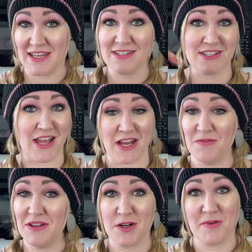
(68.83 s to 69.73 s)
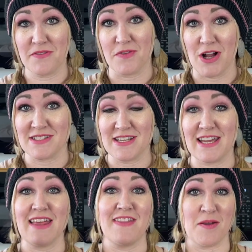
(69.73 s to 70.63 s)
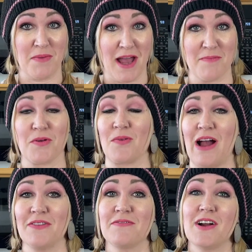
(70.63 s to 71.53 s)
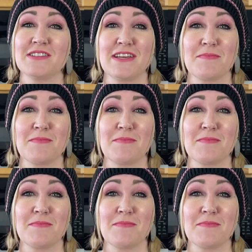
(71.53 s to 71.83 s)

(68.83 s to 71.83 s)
just kind of a little bit of frosting and then pipe around the frosting,